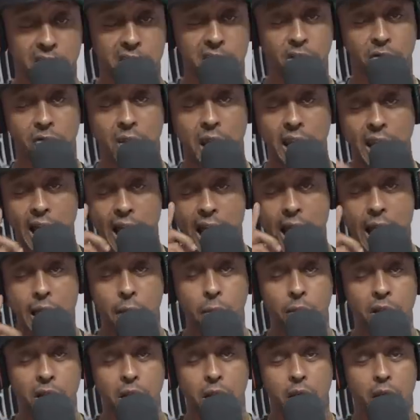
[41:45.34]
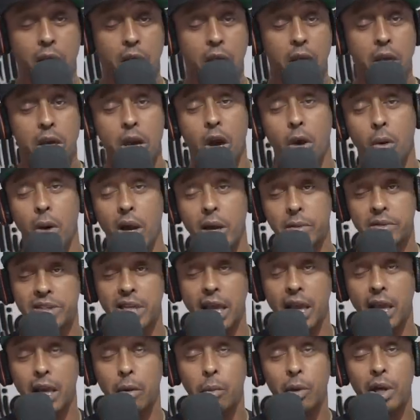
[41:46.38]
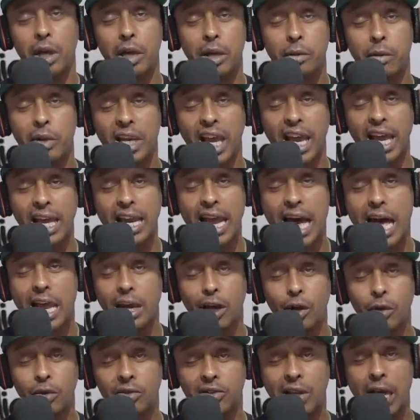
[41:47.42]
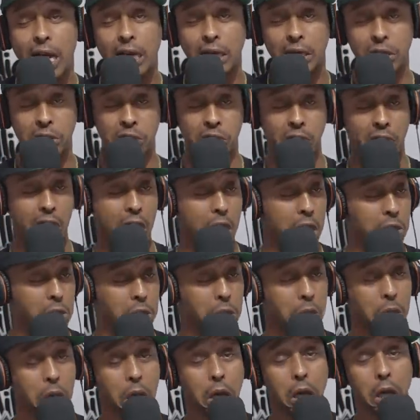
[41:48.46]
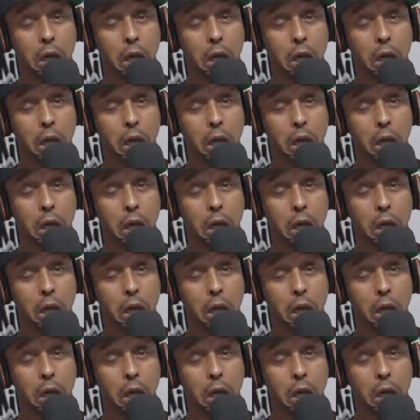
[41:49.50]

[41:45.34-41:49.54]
it don't right even matter. Was, Somebody shut no, your I'm saying, well, dead eye Lou socked the shit out of you.